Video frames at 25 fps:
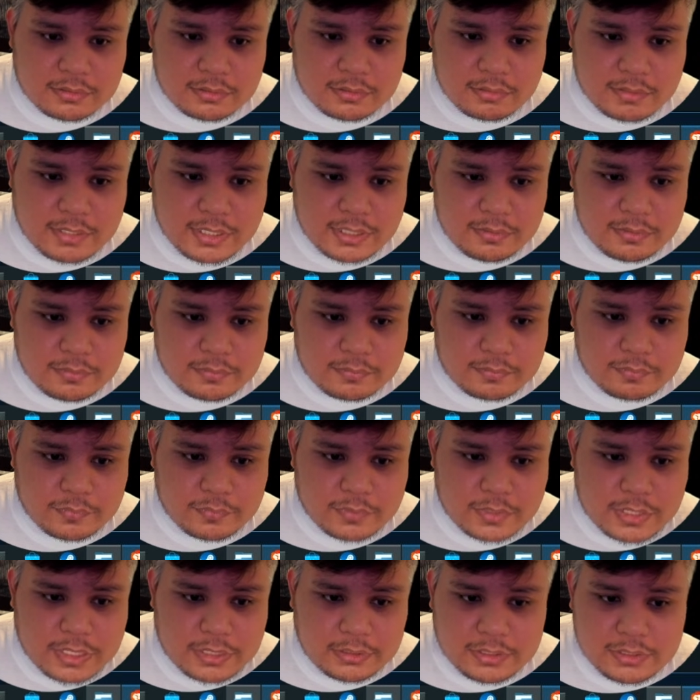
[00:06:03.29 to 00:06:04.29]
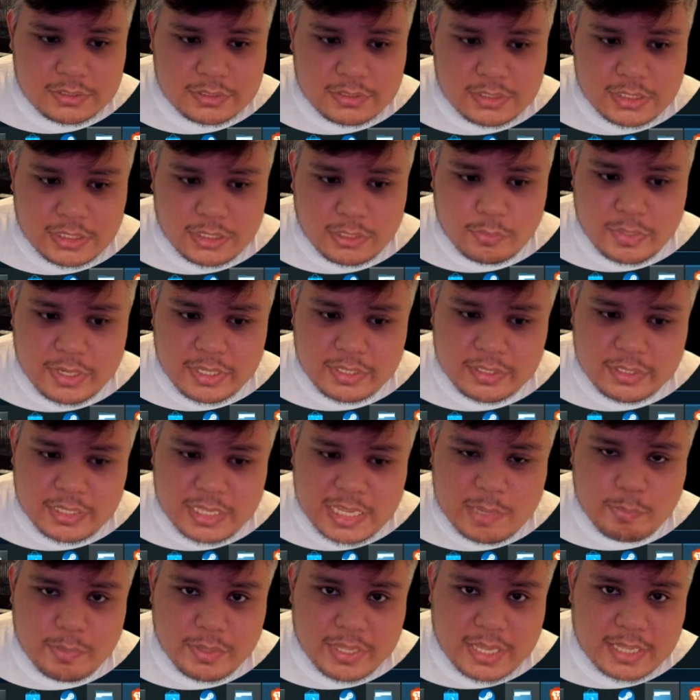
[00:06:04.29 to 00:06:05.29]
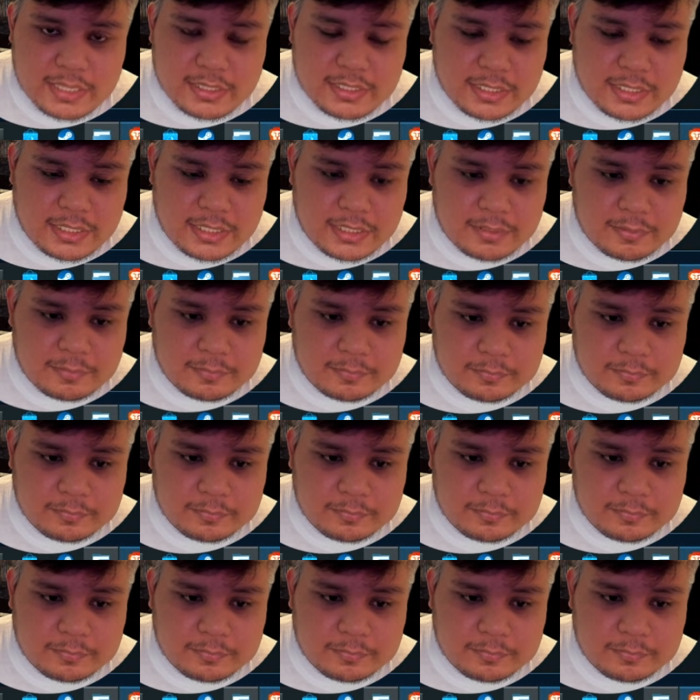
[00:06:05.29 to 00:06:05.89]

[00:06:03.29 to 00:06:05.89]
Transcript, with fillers: right? and then generate API key.